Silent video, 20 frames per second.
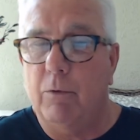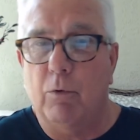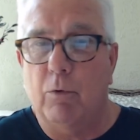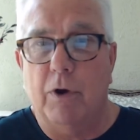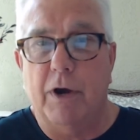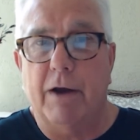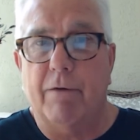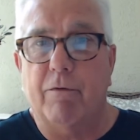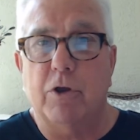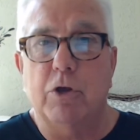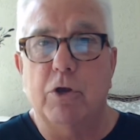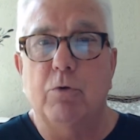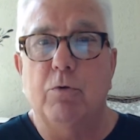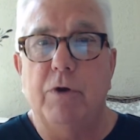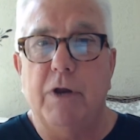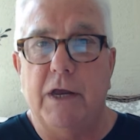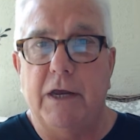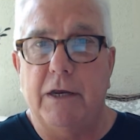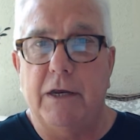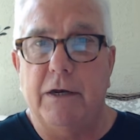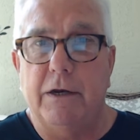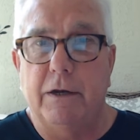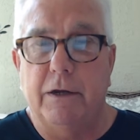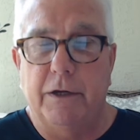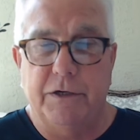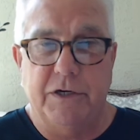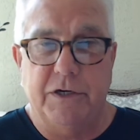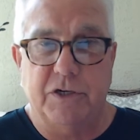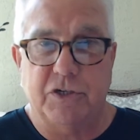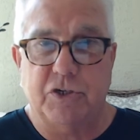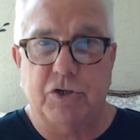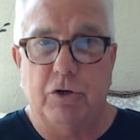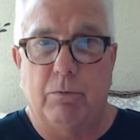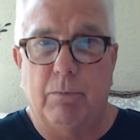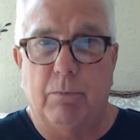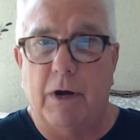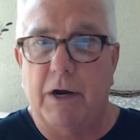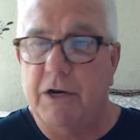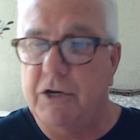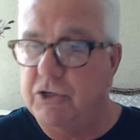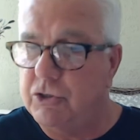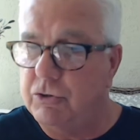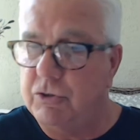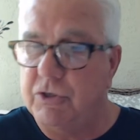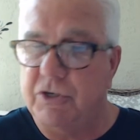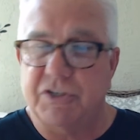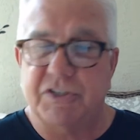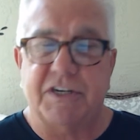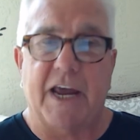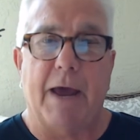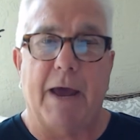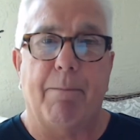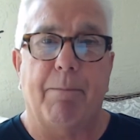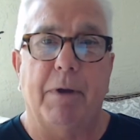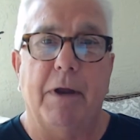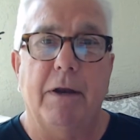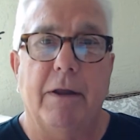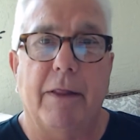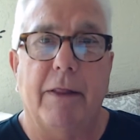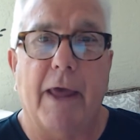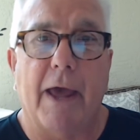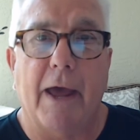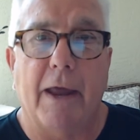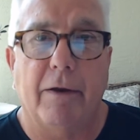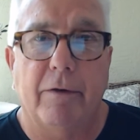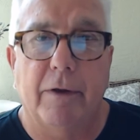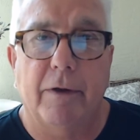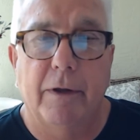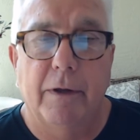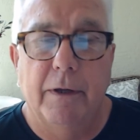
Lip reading: and whenever you need additional monies, you just tap into that,